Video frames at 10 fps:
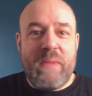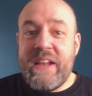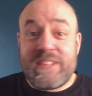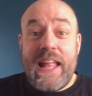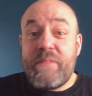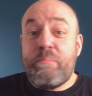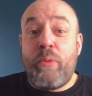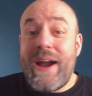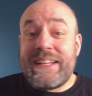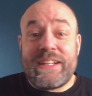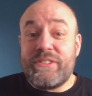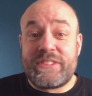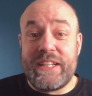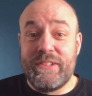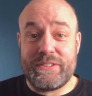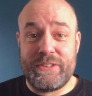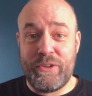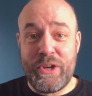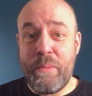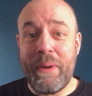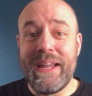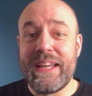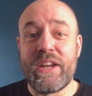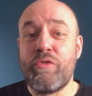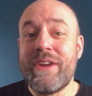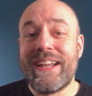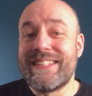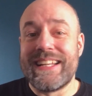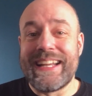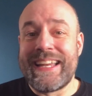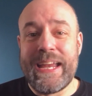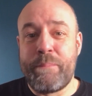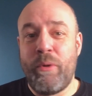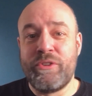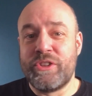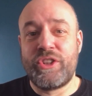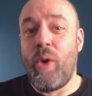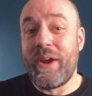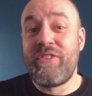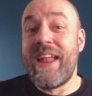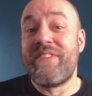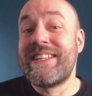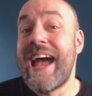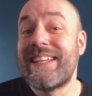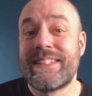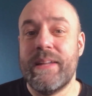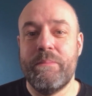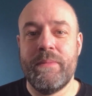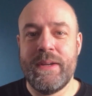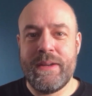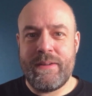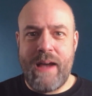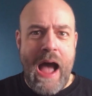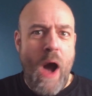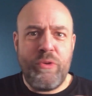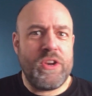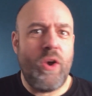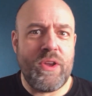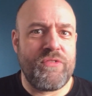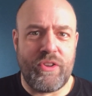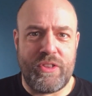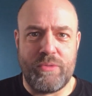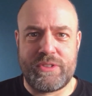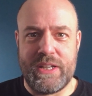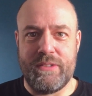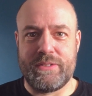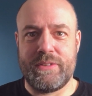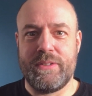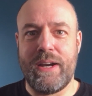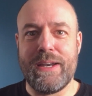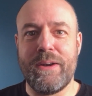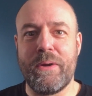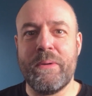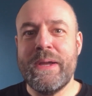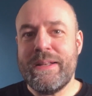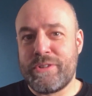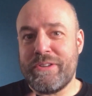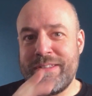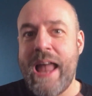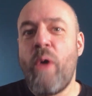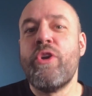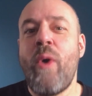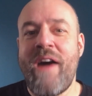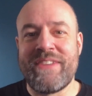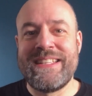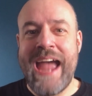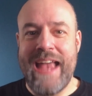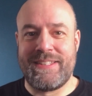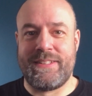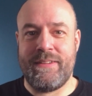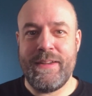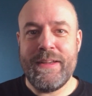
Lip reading: It's like practical skills, your ability to realistically kick, punch, and choke. If you never test them, how do you know you've got those skills, right? So now you have a test.